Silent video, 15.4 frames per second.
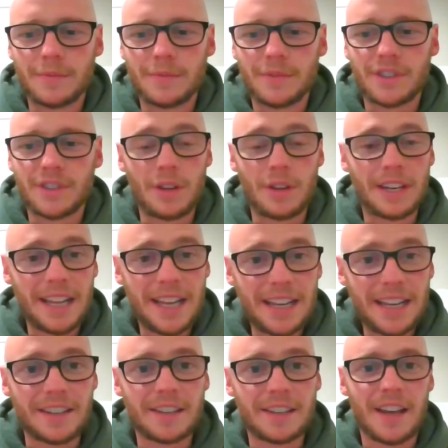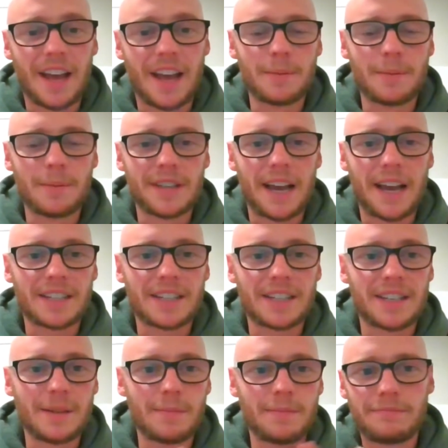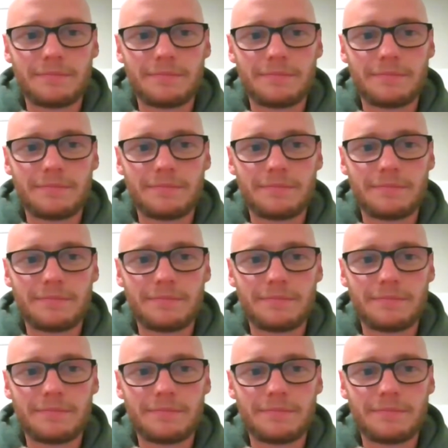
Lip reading: So the leaders are able to actually